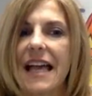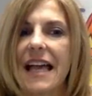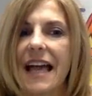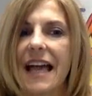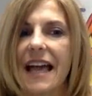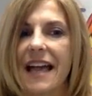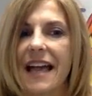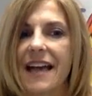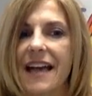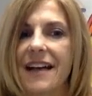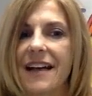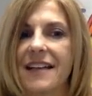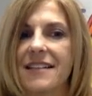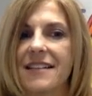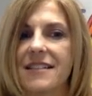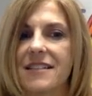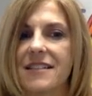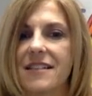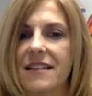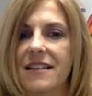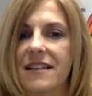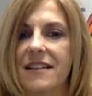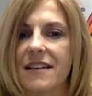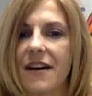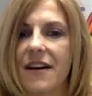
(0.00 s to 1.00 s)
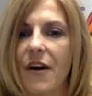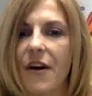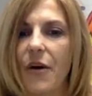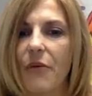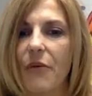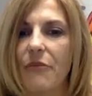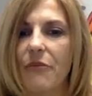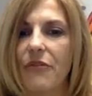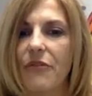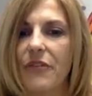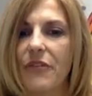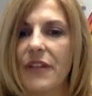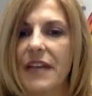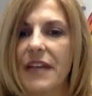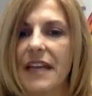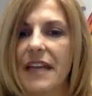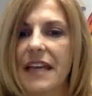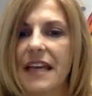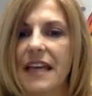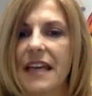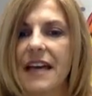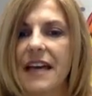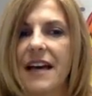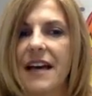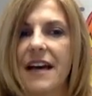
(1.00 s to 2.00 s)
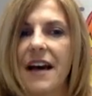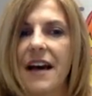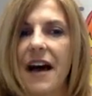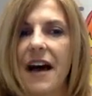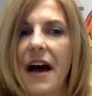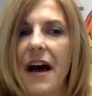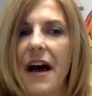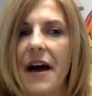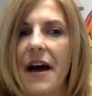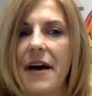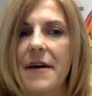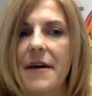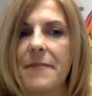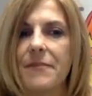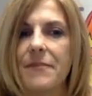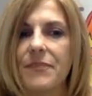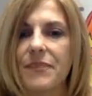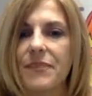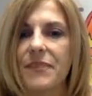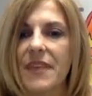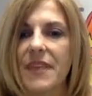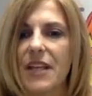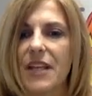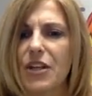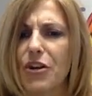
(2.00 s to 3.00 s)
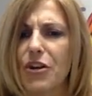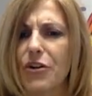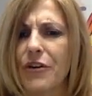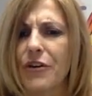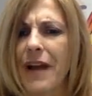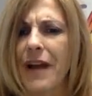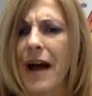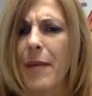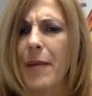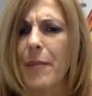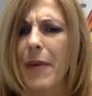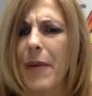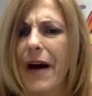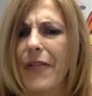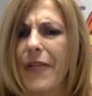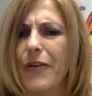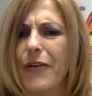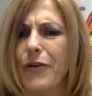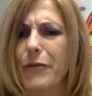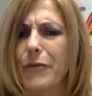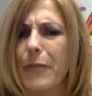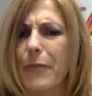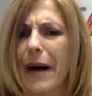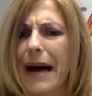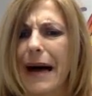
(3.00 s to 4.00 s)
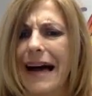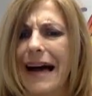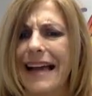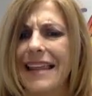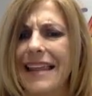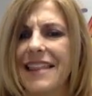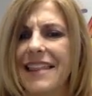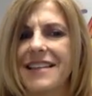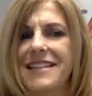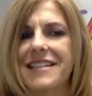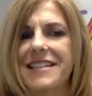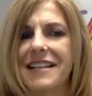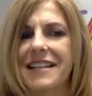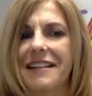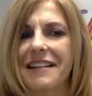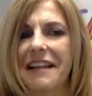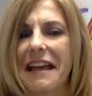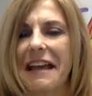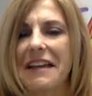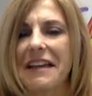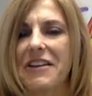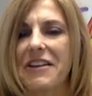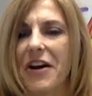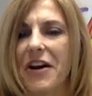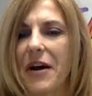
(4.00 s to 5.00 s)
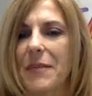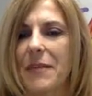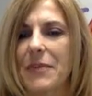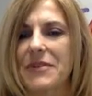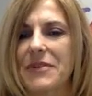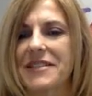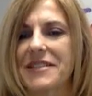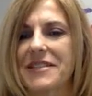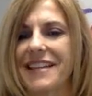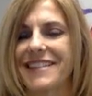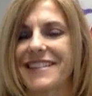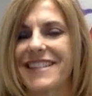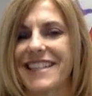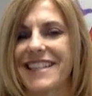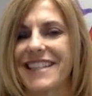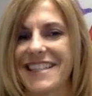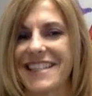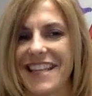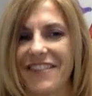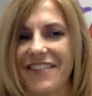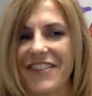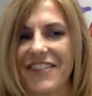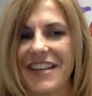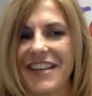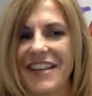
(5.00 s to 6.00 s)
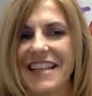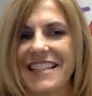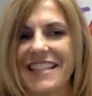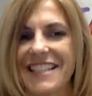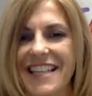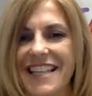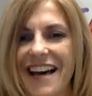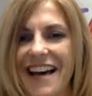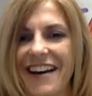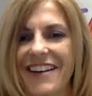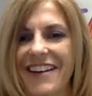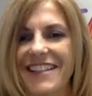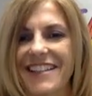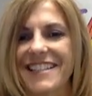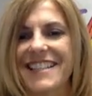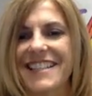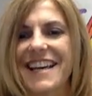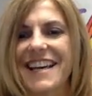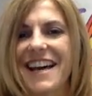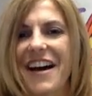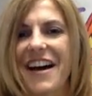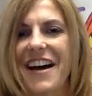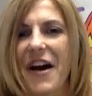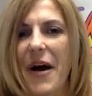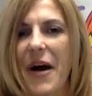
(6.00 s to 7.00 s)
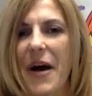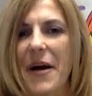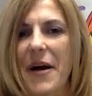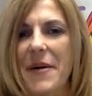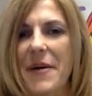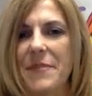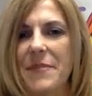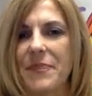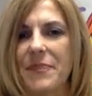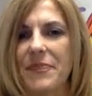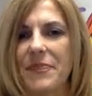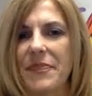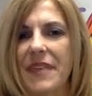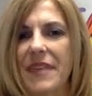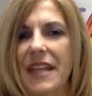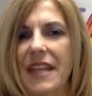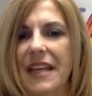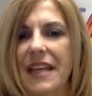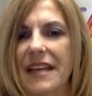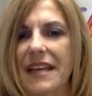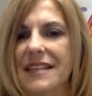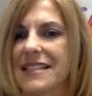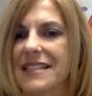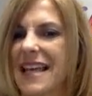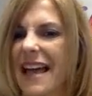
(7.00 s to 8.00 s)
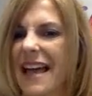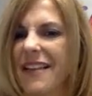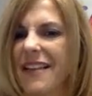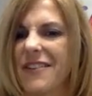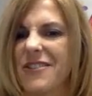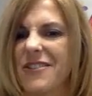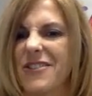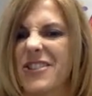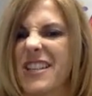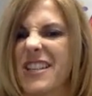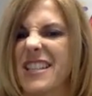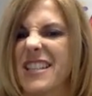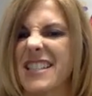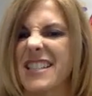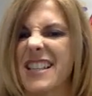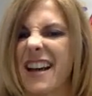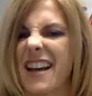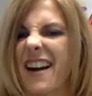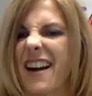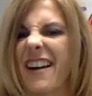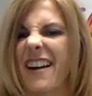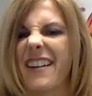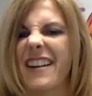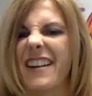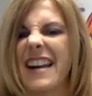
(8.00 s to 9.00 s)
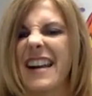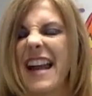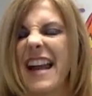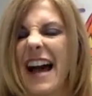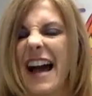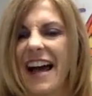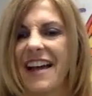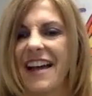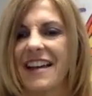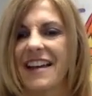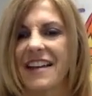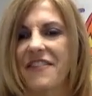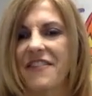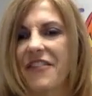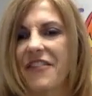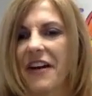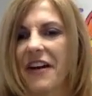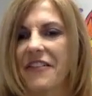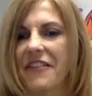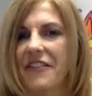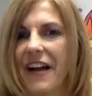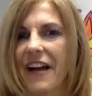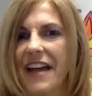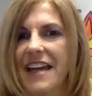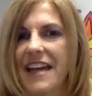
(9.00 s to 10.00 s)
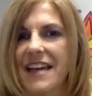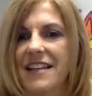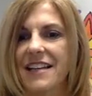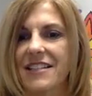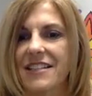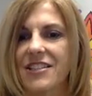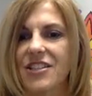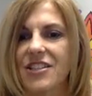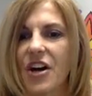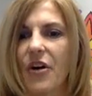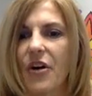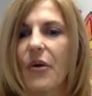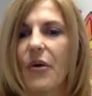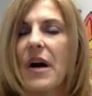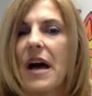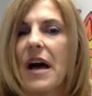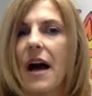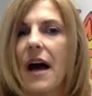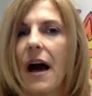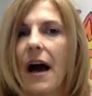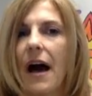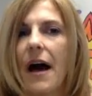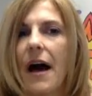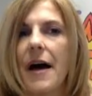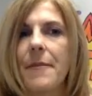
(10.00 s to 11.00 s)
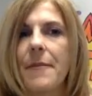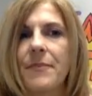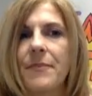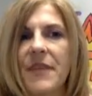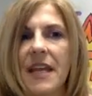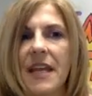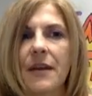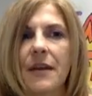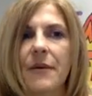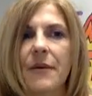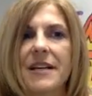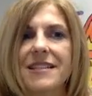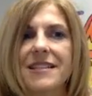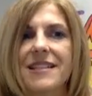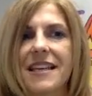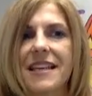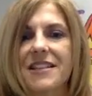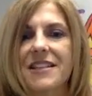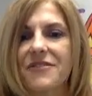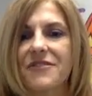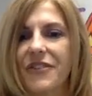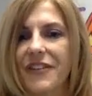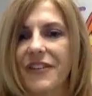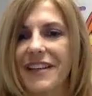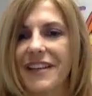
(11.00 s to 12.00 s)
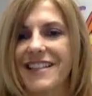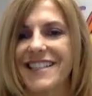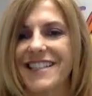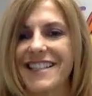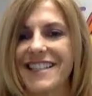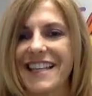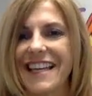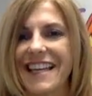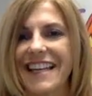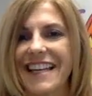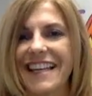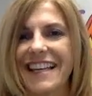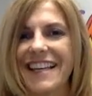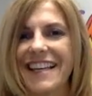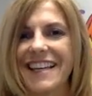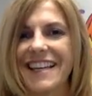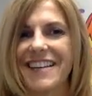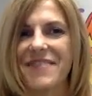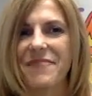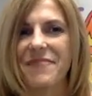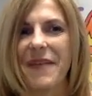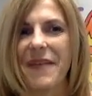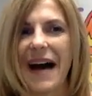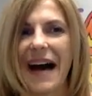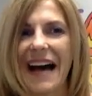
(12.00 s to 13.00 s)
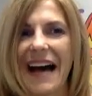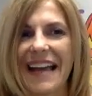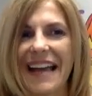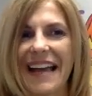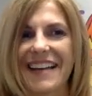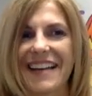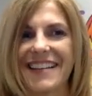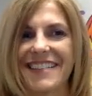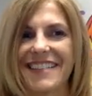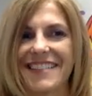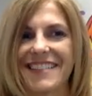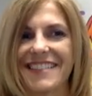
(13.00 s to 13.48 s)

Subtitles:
and hopefully you're not bothered by the delayed hypersensitivity cells, because allergies are not any fun, right? So anyways, thanks for listening. Bye.